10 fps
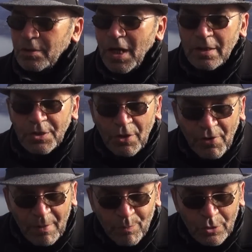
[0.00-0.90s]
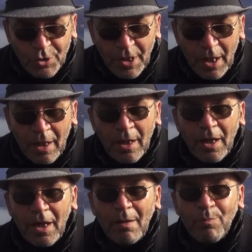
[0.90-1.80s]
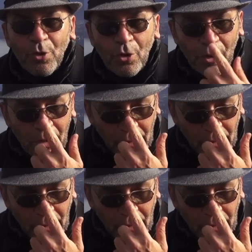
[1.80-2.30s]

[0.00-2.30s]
Ganchen Rinpoche in Nepal,